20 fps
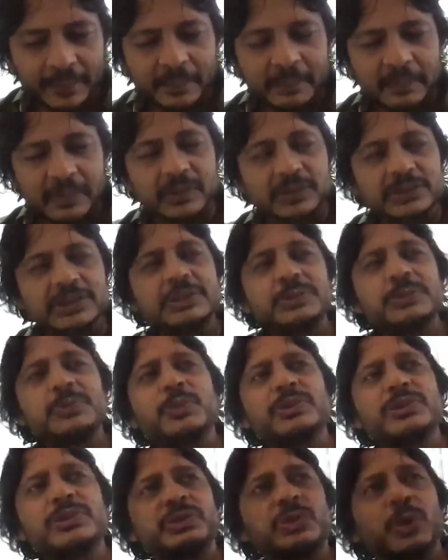because it
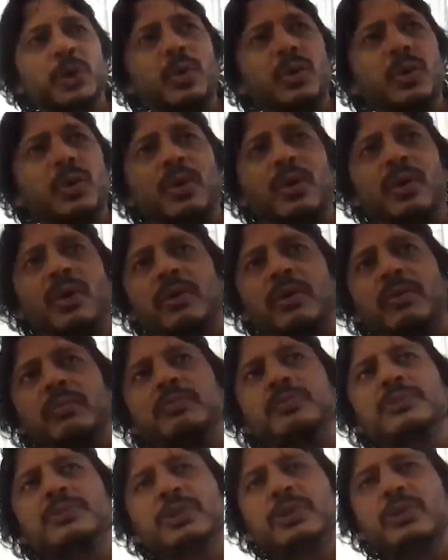was so,
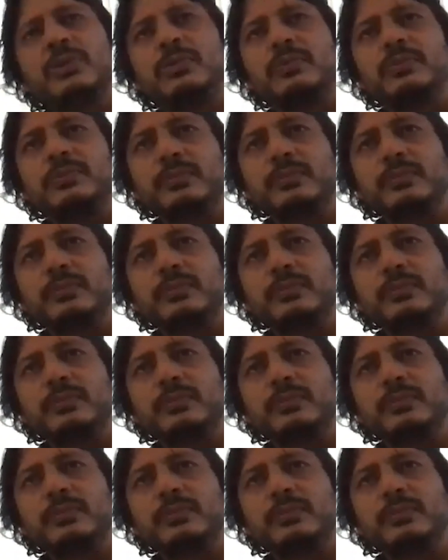so